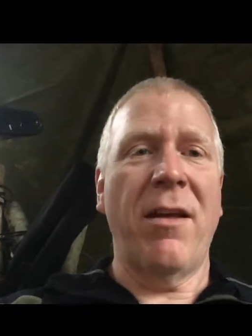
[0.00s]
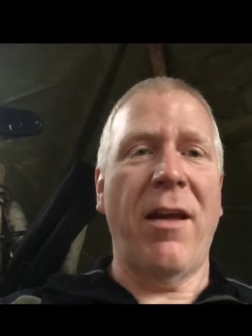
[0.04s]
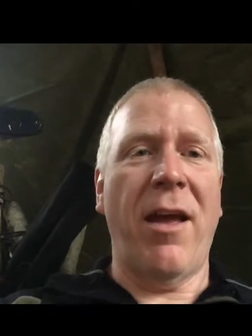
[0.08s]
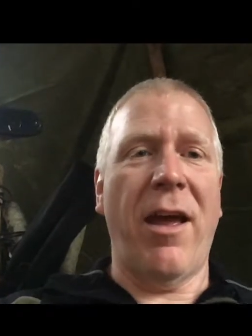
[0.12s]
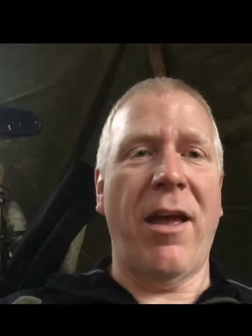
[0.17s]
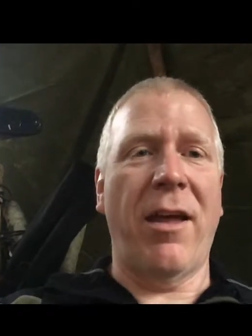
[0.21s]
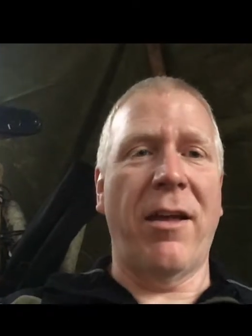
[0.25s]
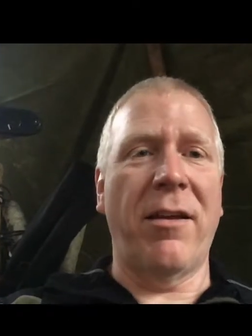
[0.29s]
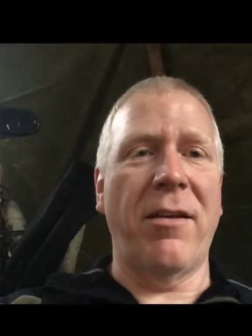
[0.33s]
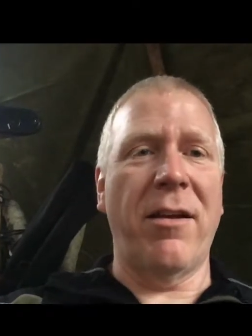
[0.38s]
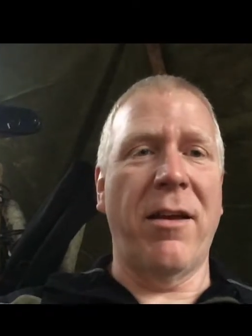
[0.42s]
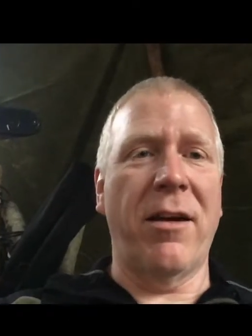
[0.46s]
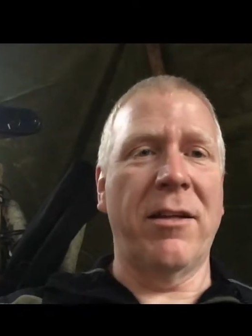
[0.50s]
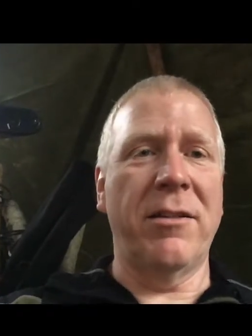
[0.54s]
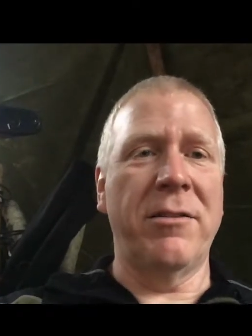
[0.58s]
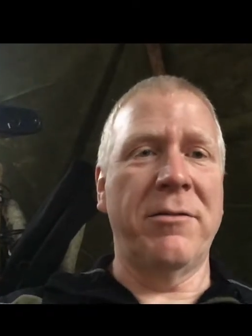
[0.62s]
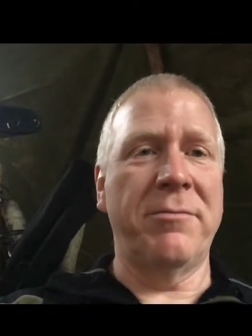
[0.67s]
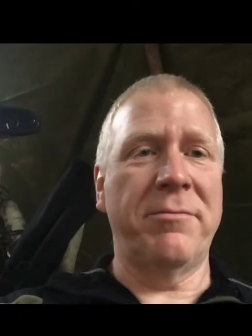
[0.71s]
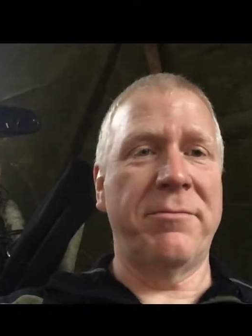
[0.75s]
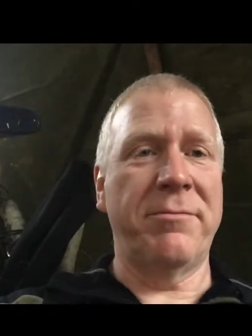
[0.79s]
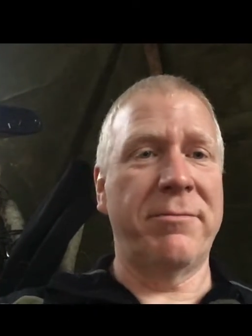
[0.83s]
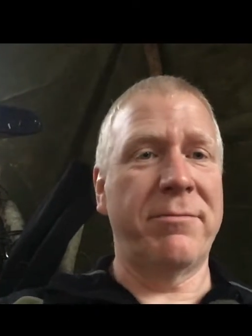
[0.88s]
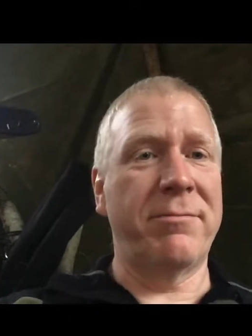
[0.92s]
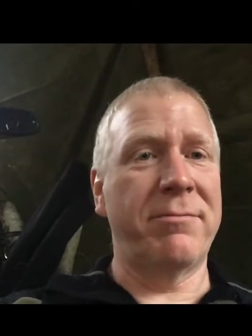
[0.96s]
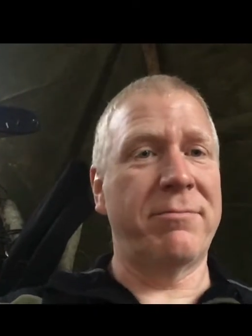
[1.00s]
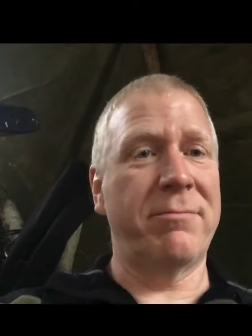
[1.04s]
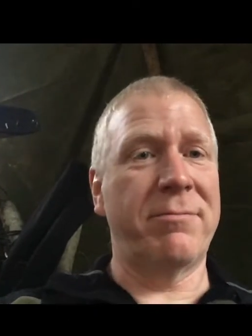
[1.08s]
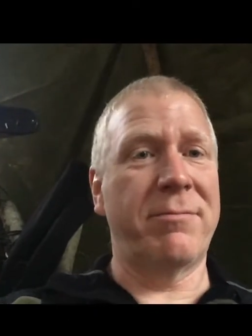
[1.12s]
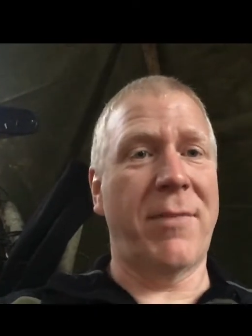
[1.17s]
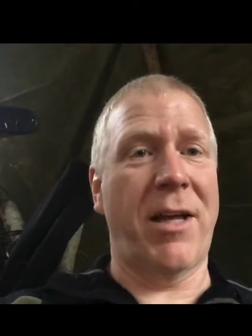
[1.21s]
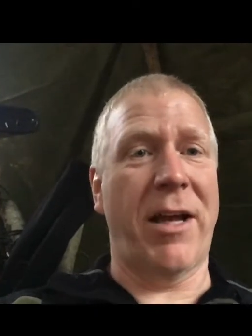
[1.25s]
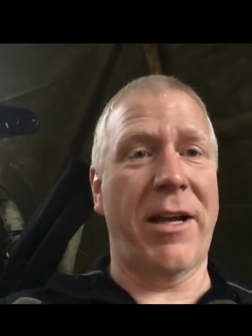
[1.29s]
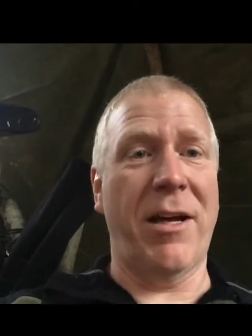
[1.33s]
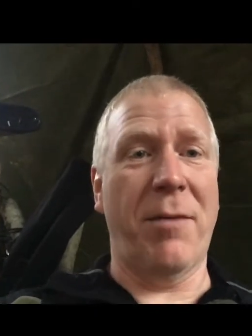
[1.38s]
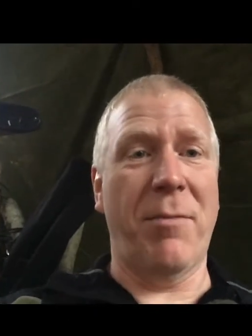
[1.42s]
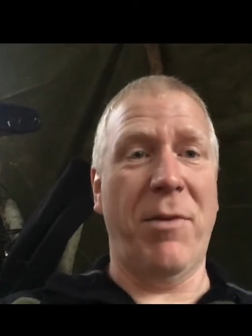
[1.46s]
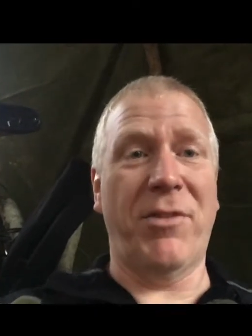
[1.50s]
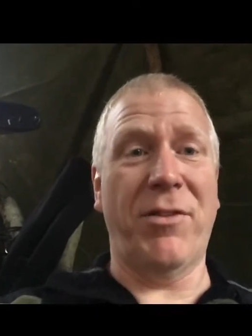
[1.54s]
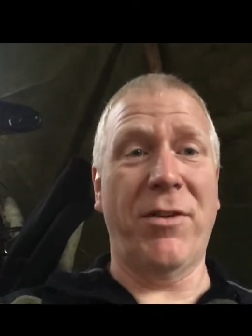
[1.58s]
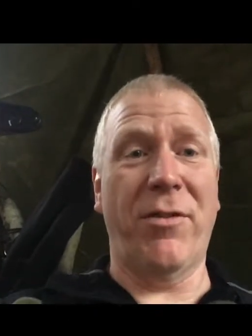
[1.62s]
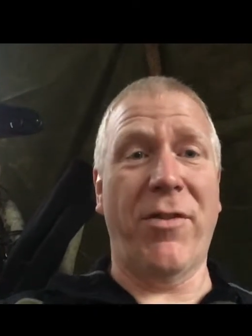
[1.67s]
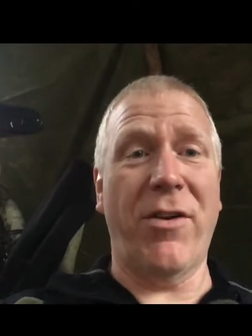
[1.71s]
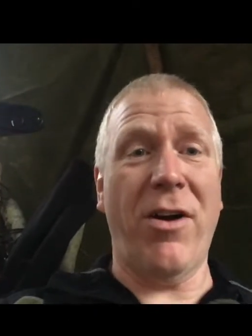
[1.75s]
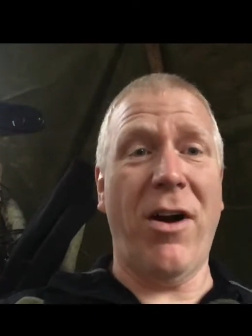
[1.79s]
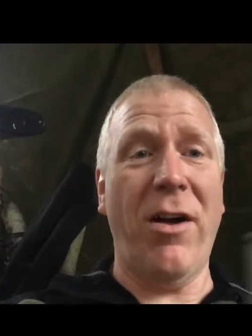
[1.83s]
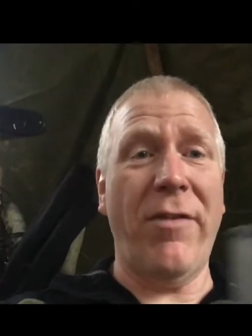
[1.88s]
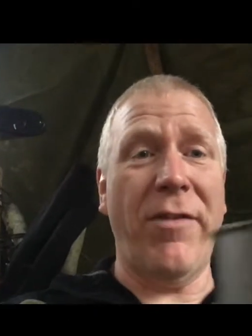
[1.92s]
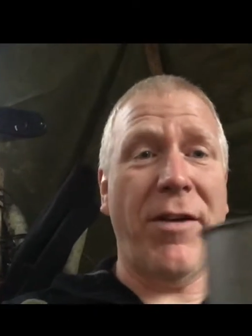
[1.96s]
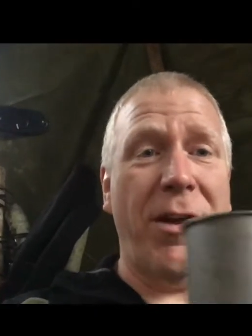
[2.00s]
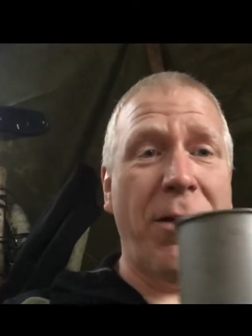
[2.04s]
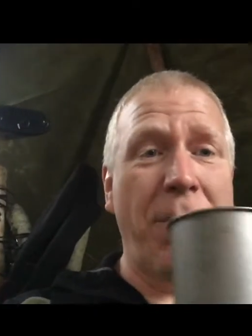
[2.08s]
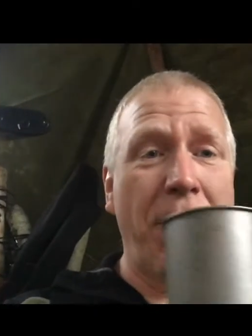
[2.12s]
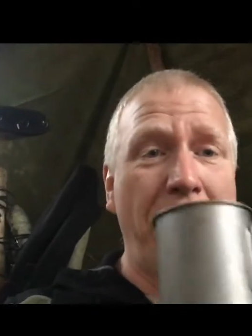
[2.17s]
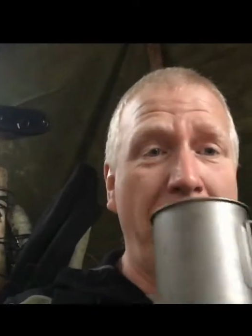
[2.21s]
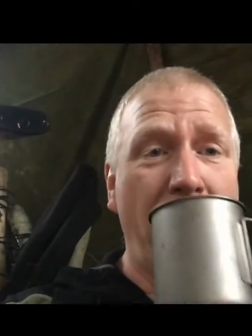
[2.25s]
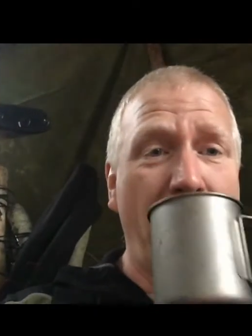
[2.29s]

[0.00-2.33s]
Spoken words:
And I got myself a coffee.